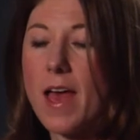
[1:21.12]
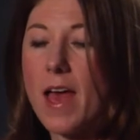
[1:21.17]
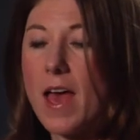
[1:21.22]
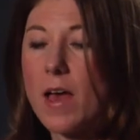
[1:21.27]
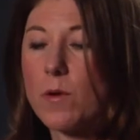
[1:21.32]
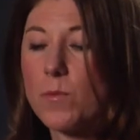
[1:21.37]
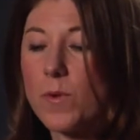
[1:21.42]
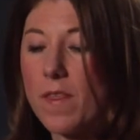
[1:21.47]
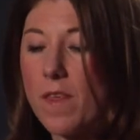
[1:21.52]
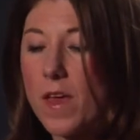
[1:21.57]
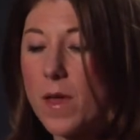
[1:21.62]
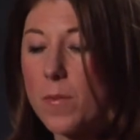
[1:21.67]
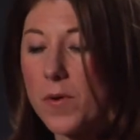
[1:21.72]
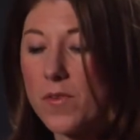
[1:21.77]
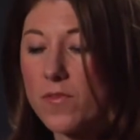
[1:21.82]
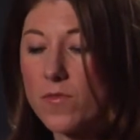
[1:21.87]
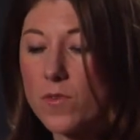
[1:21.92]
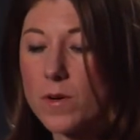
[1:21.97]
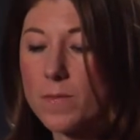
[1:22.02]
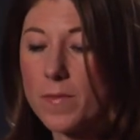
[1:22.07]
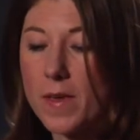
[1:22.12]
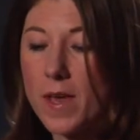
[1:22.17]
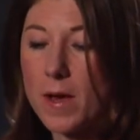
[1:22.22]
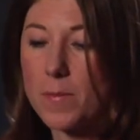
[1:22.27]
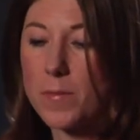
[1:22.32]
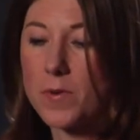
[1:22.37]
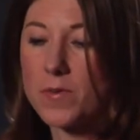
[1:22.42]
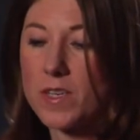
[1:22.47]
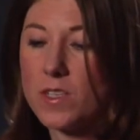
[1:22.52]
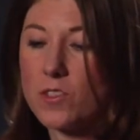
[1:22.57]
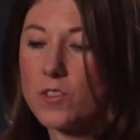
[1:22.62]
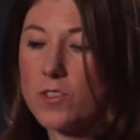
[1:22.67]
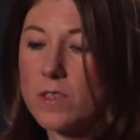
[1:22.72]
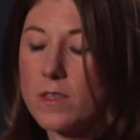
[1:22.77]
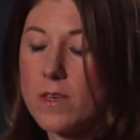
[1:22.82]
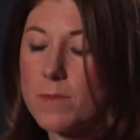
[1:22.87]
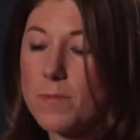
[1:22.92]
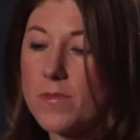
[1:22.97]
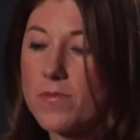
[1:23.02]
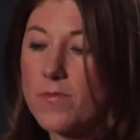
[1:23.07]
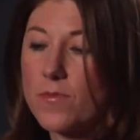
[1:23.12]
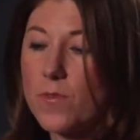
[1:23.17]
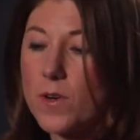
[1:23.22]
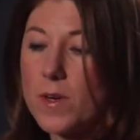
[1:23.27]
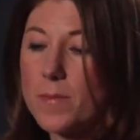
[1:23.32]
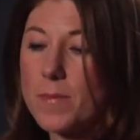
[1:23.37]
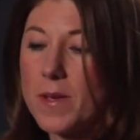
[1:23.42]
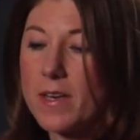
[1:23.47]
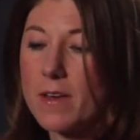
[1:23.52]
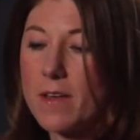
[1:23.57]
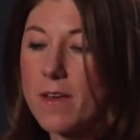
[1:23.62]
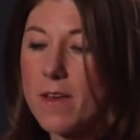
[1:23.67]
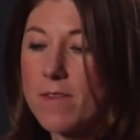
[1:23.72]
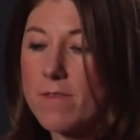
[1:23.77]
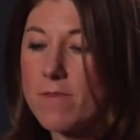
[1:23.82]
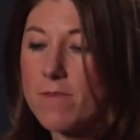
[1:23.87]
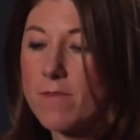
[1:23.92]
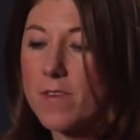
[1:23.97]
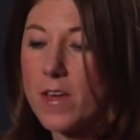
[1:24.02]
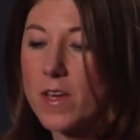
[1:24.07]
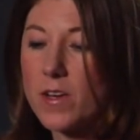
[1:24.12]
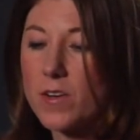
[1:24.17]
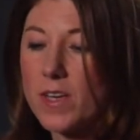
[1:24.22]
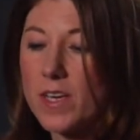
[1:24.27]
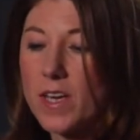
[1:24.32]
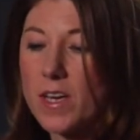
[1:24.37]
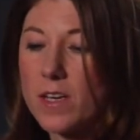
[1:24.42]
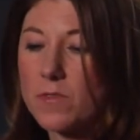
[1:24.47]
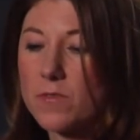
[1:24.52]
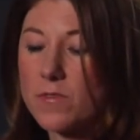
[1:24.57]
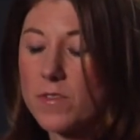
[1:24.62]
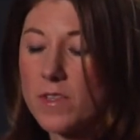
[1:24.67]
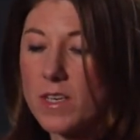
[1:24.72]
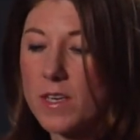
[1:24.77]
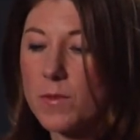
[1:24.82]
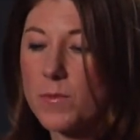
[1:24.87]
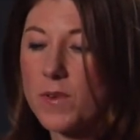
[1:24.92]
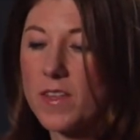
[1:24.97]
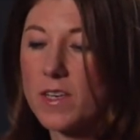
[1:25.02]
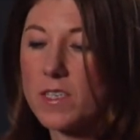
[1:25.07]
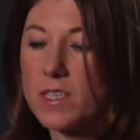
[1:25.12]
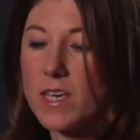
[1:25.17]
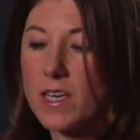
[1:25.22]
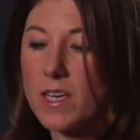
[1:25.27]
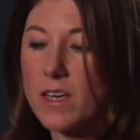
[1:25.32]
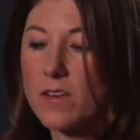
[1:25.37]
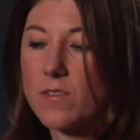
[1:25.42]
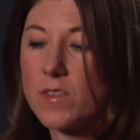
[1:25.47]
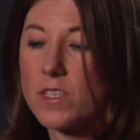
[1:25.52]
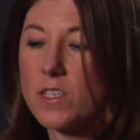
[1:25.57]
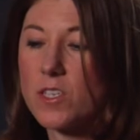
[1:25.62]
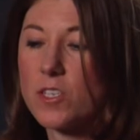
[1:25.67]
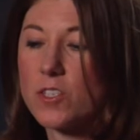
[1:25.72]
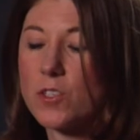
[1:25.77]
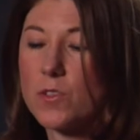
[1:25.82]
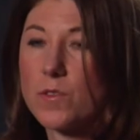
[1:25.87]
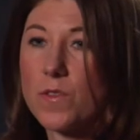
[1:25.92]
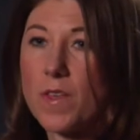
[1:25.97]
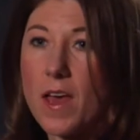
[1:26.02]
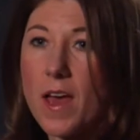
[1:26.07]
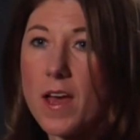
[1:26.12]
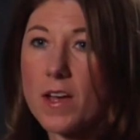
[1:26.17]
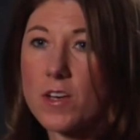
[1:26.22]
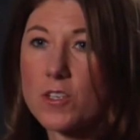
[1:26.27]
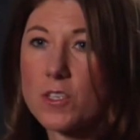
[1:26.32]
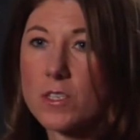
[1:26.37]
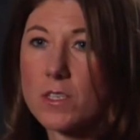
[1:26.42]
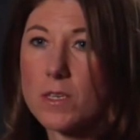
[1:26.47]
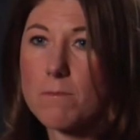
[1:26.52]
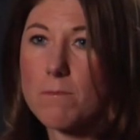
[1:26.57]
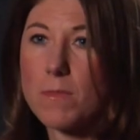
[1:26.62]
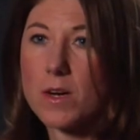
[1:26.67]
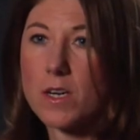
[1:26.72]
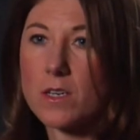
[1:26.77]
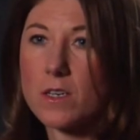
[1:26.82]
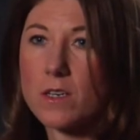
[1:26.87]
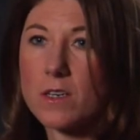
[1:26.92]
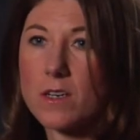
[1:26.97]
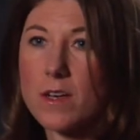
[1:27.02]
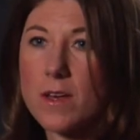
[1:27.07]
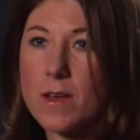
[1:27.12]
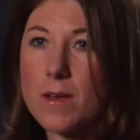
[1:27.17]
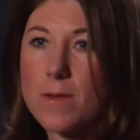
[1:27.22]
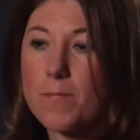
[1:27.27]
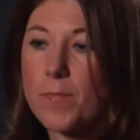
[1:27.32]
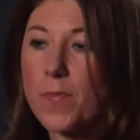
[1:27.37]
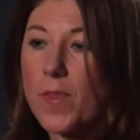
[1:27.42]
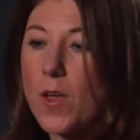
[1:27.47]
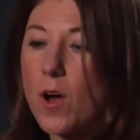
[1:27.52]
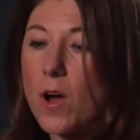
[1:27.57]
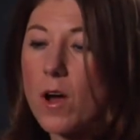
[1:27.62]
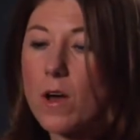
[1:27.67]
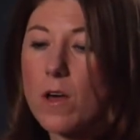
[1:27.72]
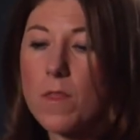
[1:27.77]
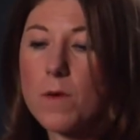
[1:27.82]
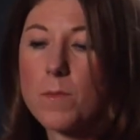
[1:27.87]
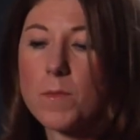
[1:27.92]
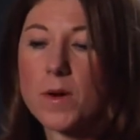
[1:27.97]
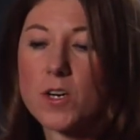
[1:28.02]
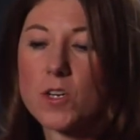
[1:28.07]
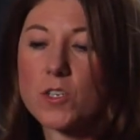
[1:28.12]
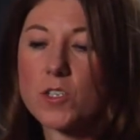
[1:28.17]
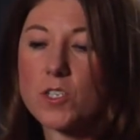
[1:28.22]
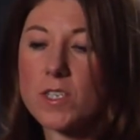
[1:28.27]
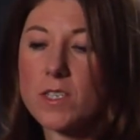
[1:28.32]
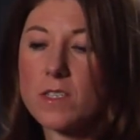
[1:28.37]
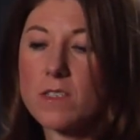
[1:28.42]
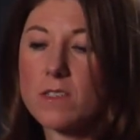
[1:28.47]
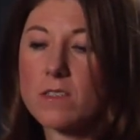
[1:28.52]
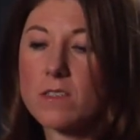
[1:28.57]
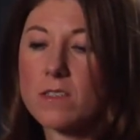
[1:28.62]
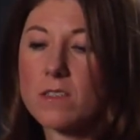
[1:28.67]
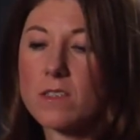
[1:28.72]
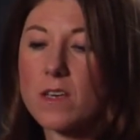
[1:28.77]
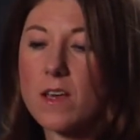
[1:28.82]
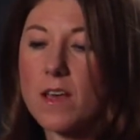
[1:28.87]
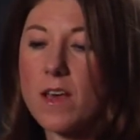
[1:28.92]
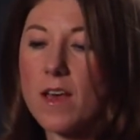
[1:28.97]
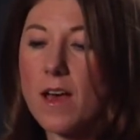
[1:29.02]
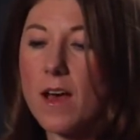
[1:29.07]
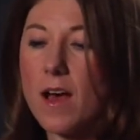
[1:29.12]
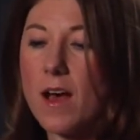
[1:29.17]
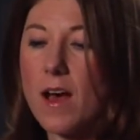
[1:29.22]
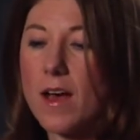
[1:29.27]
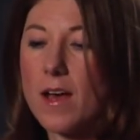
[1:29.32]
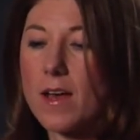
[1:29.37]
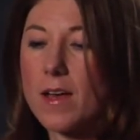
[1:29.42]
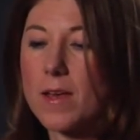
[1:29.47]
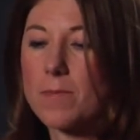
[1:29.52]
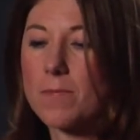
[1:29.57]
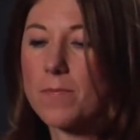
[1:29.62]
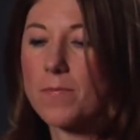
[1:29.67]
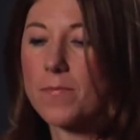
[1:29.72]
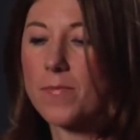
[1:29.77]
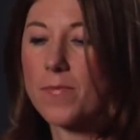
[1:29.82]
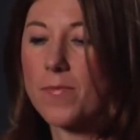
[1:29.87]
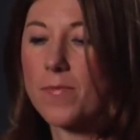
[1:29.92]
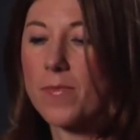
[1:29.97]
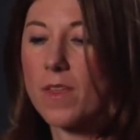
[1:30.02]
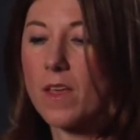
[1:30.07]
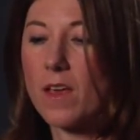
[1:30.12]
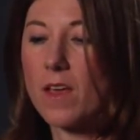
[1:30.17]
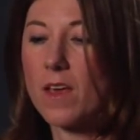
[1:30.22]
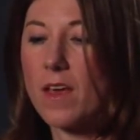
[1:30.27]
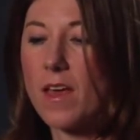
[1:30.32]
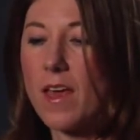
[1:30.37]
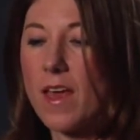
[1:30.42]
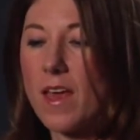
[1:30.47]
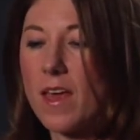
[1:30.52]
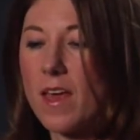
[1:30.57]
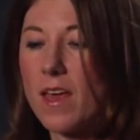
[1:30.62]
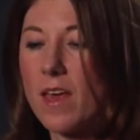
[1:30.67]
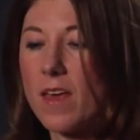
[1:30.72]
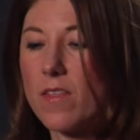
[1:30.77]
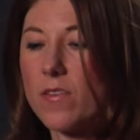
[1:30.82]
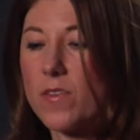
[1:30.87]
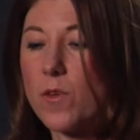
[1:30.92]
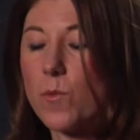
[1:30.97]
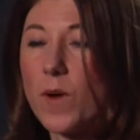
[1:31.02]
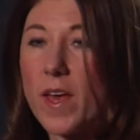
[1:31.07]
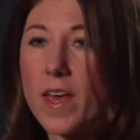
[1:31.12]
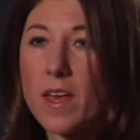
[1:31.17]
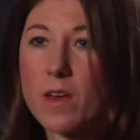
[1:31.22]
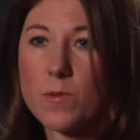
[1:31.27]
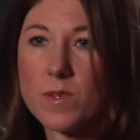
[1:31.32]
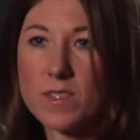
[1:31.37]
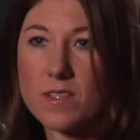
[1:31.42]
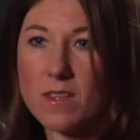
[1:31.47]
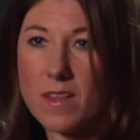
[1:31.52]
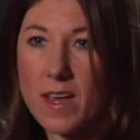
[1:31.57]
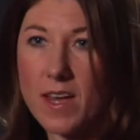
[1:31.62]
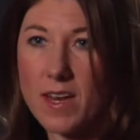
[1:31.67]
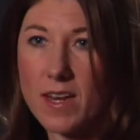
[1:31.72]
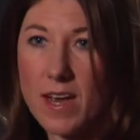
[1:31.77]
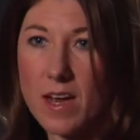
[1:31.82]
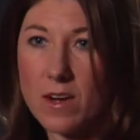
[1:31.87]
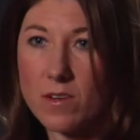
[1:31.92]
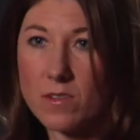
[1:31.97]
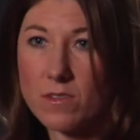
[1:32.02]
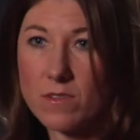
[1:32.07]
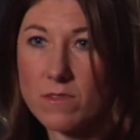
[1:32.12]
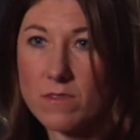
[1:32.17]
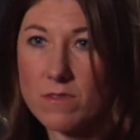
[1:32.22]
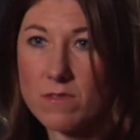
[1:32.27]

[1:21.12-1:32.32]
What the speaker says: And when they perform the operation, they perform it very carefully, and when they take out the tissue, they actually mark all the margins the way it was laid out